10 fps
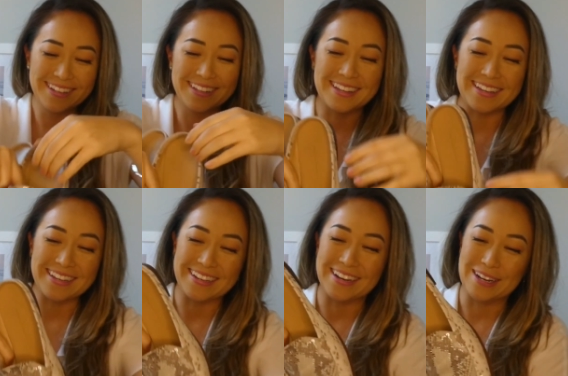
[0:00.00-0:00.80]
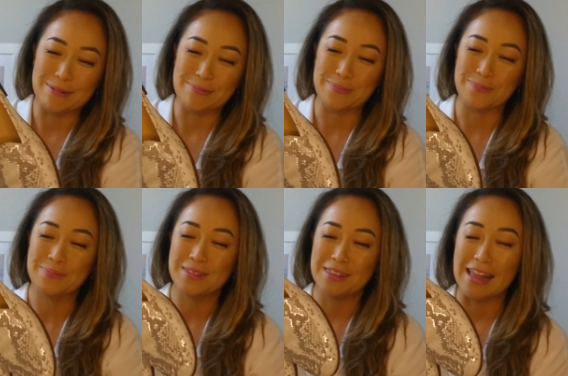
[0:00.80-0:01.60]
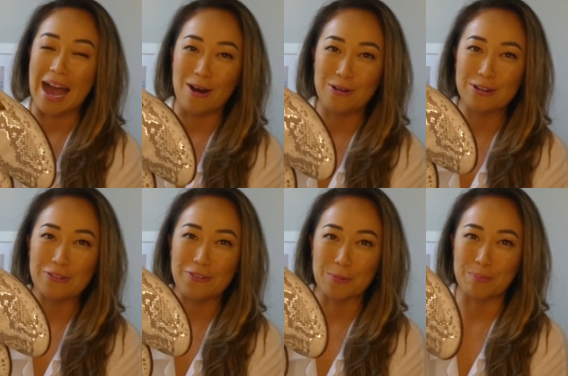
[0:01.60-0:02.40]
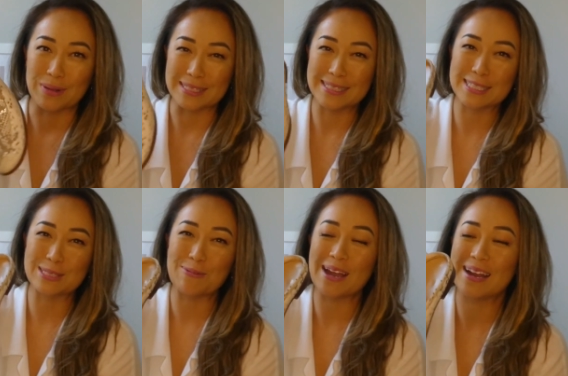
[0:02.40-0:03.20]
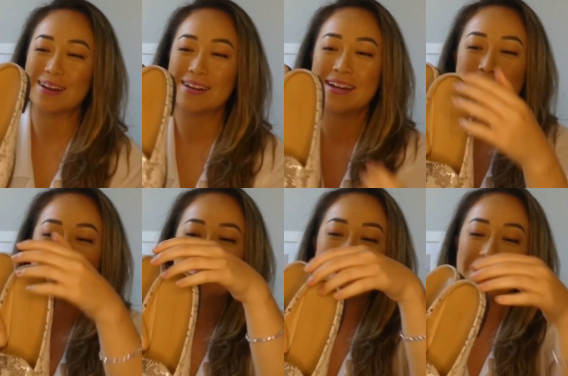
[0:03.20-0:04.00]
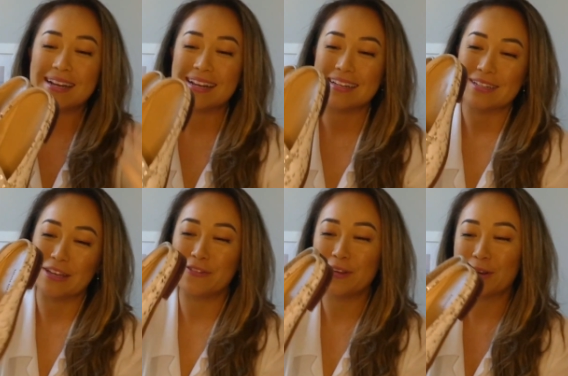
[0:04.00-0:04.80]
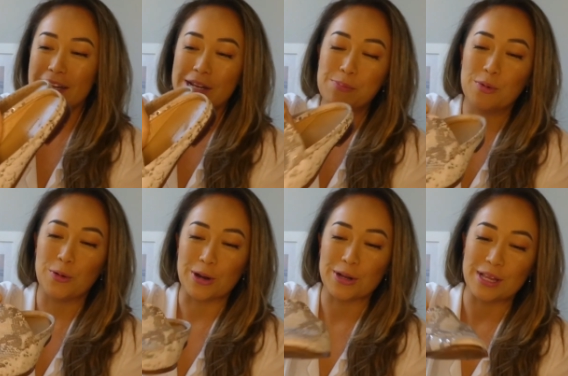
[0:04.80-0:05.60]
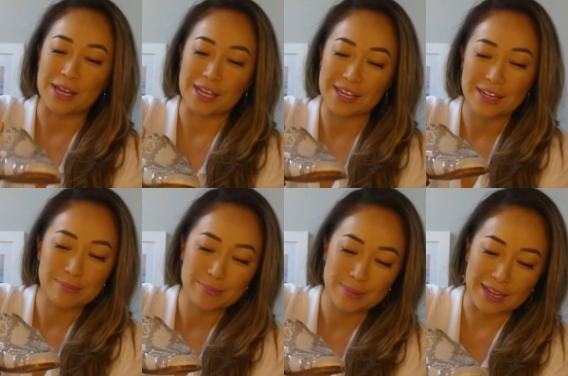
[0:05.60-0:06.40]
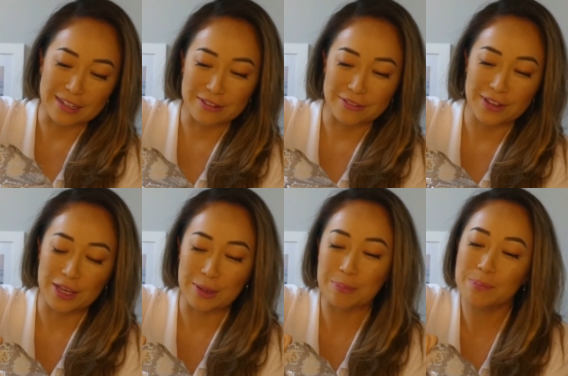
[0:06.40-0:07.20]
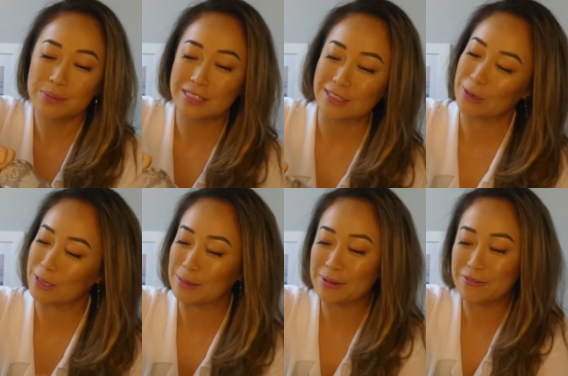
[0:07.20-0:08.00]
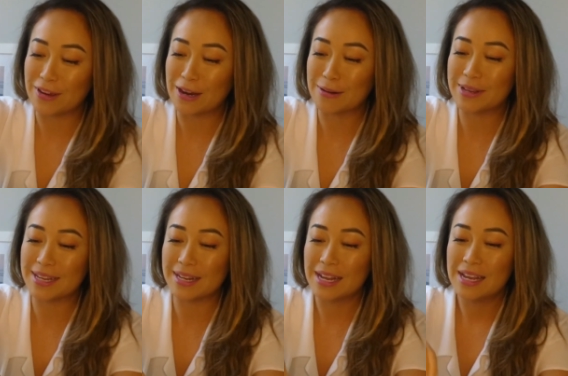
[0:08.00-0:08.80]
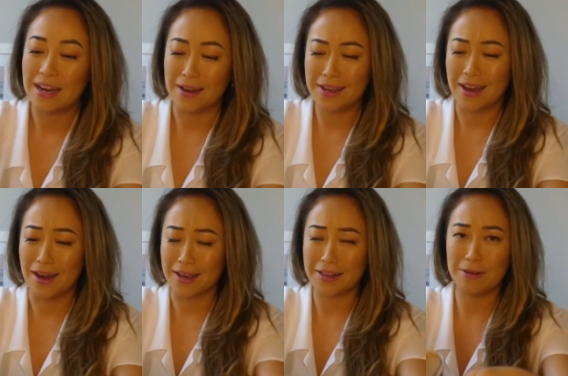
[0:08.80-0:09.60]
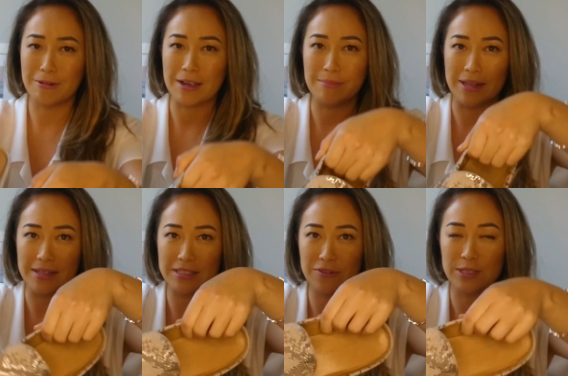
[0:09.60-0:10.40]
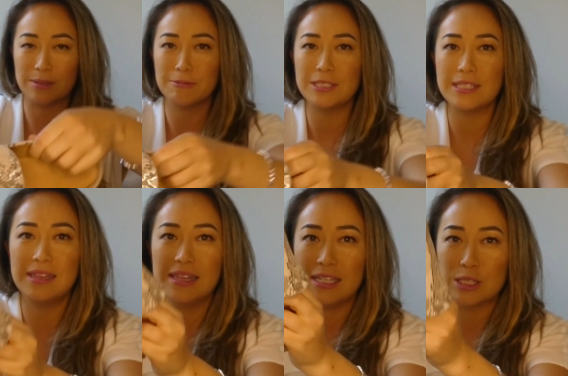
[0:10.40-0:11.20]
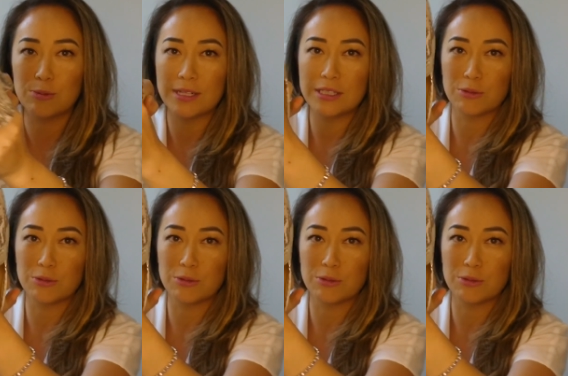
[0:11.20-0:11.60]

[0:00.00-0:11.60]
like um, loud for business wear, but if you're in a more like kind of hip startup environment, I highly recommend these. For some reason, these ones